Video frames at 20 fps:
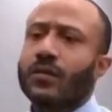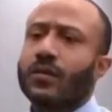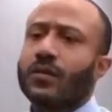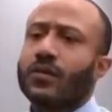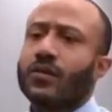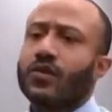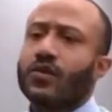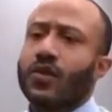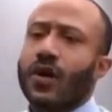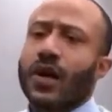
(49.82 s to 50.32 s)

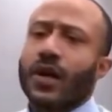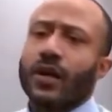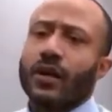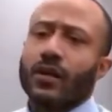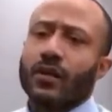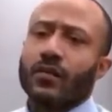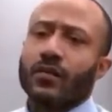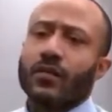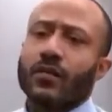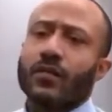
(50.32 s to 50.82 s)
trying
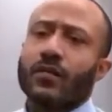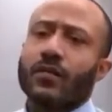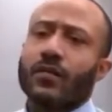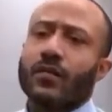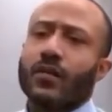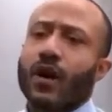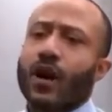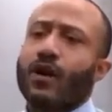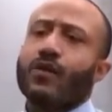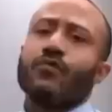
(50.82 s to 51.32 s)
to
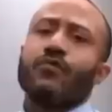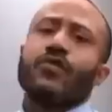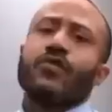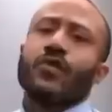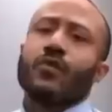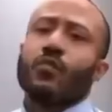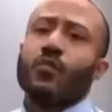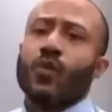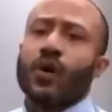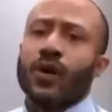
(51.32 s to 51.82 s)
hurt
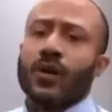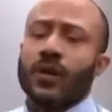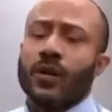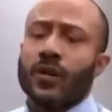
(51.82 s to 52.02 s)
someone.